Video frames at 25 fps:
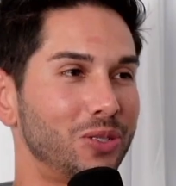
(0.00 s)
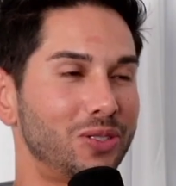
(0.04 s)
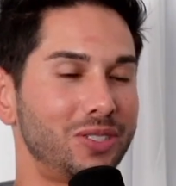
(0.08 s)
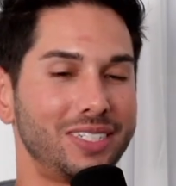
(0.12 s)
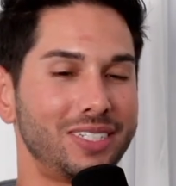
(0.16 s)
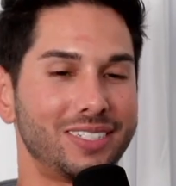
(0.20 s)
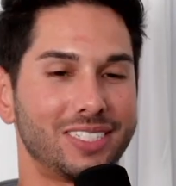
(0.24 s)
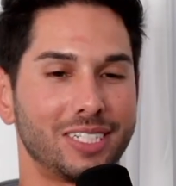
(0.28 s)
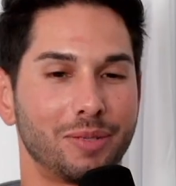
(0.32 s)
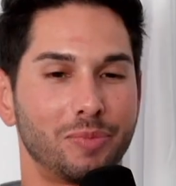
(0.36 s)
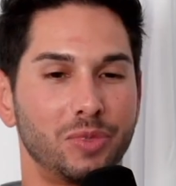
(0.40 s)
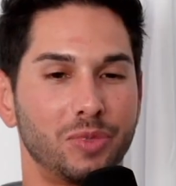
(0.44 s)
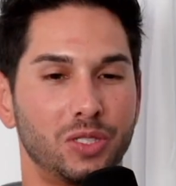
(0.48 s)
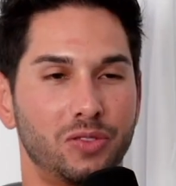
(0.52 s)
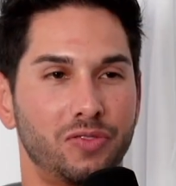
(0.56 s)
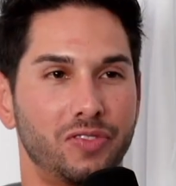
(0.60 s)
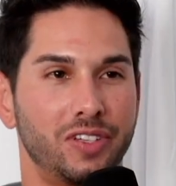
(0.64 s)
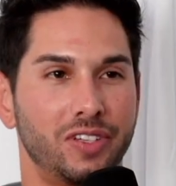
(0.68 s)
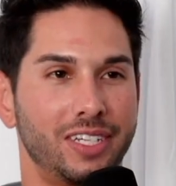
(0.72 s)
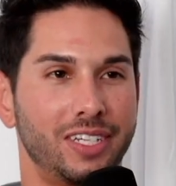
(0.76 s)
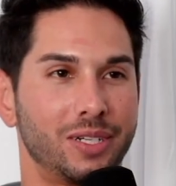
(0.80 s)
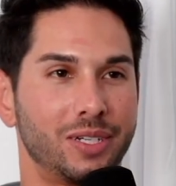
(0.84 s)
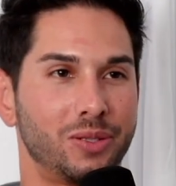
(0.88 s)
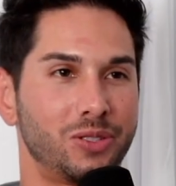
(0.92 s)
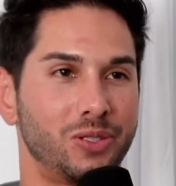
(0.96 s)
see some of these
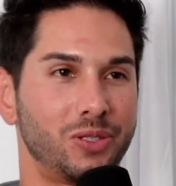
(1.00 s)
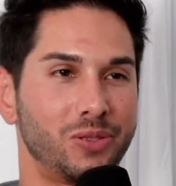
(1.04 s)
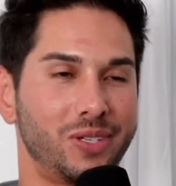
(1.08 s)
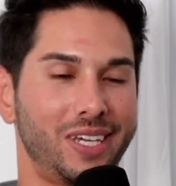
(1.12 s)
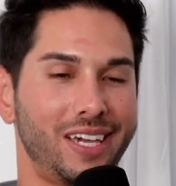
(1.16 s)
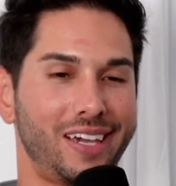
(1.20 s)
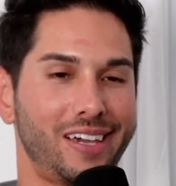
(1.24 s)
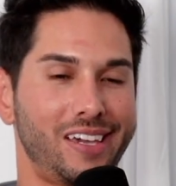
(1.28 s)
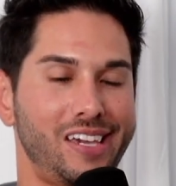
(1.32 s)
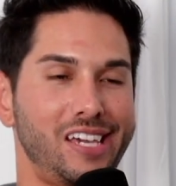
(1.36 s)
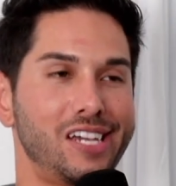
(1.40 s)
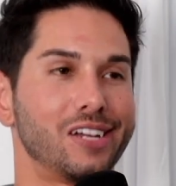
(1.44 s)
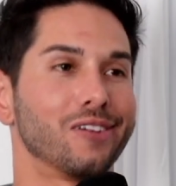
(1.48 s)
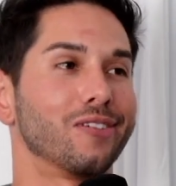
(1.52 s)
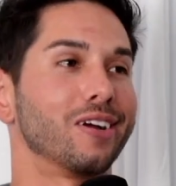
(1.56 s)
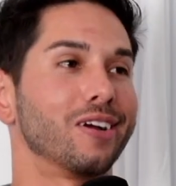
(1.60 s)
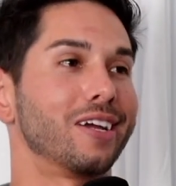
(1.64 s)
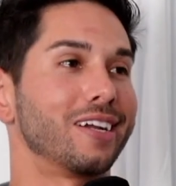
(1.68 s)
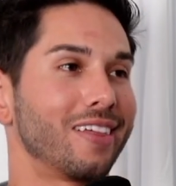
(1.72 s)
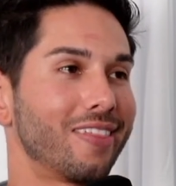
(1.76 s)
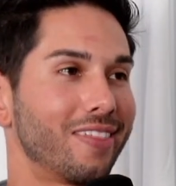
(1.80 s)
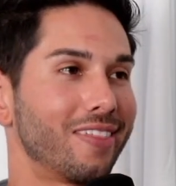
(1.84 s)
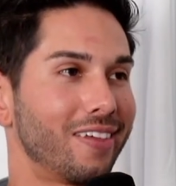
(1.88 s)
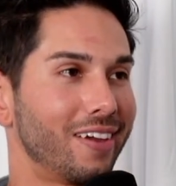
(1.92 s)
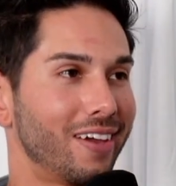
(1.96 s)
videos and you can't hear
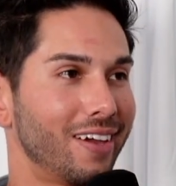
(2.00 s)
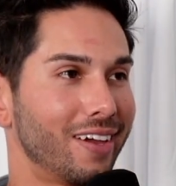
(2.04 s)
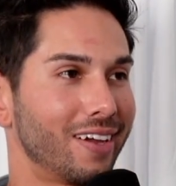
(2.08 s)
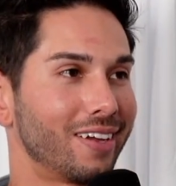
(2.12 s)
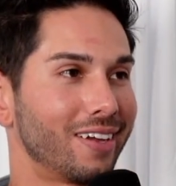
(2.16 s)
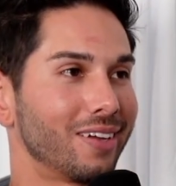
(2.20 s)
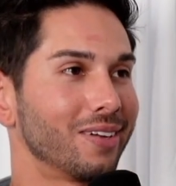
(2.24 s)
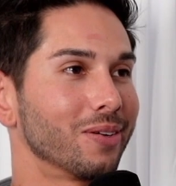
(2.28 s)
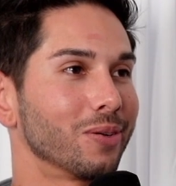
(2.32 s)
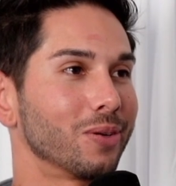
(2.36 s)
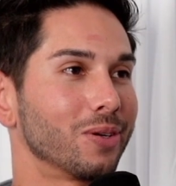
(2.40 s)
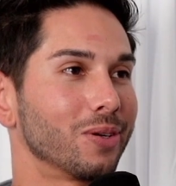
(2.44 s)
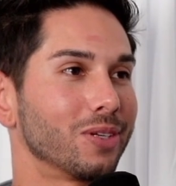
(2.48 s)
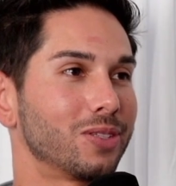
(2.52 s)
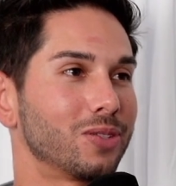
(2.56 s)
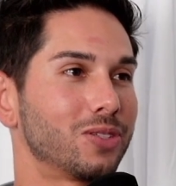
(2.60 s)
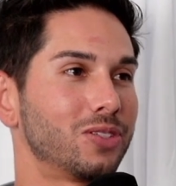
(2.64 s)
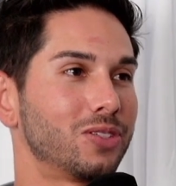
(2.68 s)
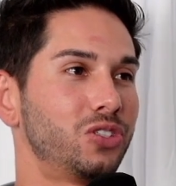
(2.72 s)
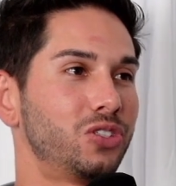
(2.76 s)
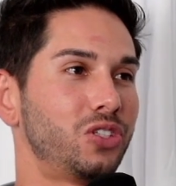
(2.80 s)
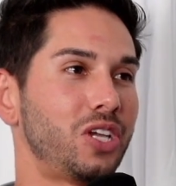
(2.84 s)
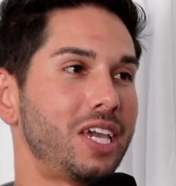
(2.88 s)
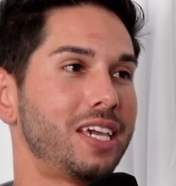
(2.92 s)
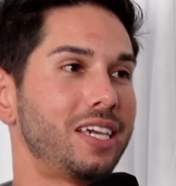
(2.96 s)
anything, or it's
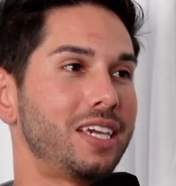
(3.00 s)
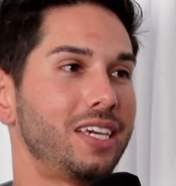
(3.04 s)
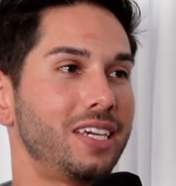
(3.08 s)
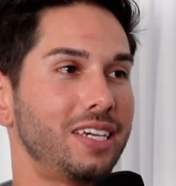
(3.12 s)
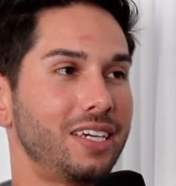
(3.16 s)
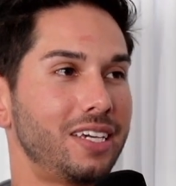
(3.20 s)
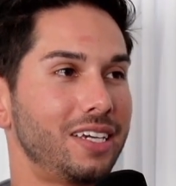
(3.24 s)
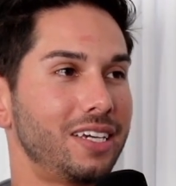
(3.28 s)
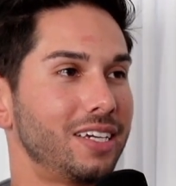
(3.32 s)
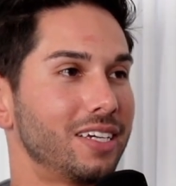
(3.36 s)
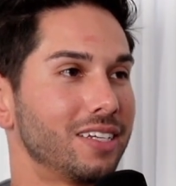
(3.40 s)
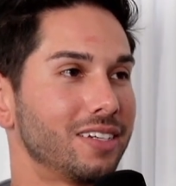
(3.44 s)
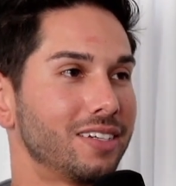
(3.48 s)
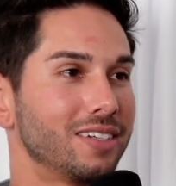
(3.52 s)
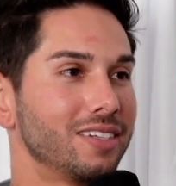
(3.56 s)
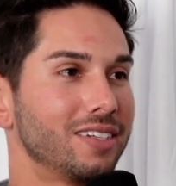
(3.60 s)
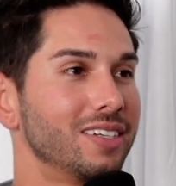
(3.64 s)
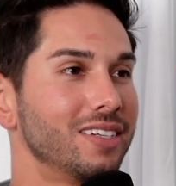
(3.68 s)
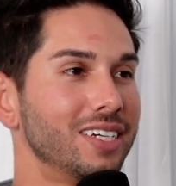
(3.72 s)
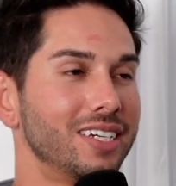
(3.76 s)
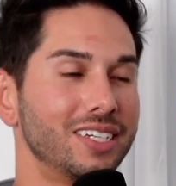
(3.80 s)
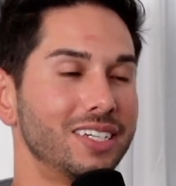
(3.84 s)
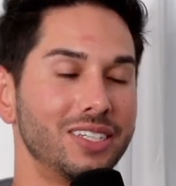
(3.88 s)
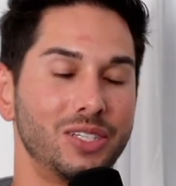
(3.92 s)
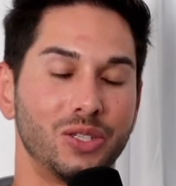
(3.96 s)
shaky, and
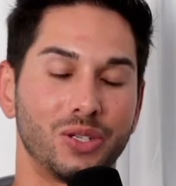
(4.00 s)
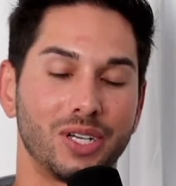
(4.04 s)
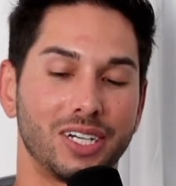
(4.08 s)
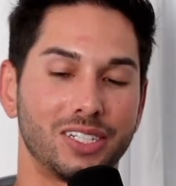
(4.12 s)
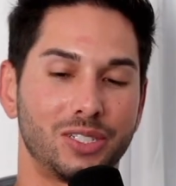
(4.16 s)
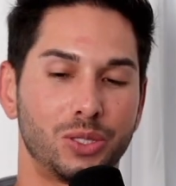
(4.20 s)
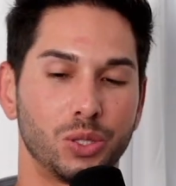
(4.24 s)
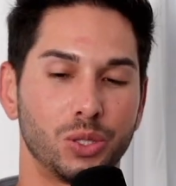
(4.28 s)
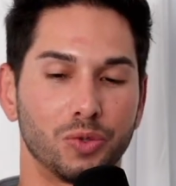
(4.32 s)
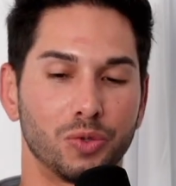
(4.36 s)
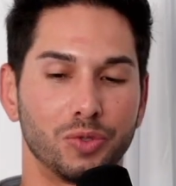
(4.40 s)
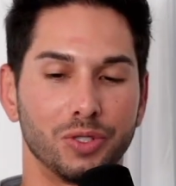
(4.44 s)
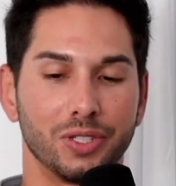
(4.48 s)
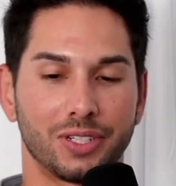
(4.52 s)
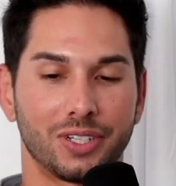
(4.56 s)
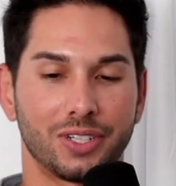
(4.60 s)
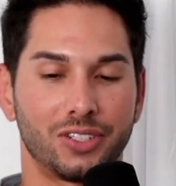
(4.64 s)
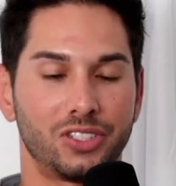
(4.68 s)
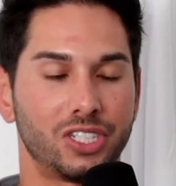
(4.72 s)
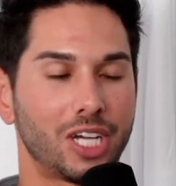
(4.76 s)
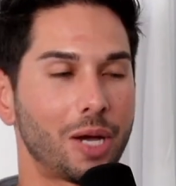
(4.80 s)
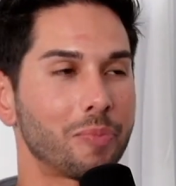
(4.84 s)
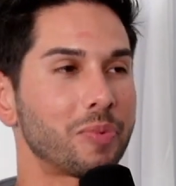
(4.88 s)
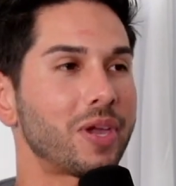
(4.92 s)
you guys do a really good job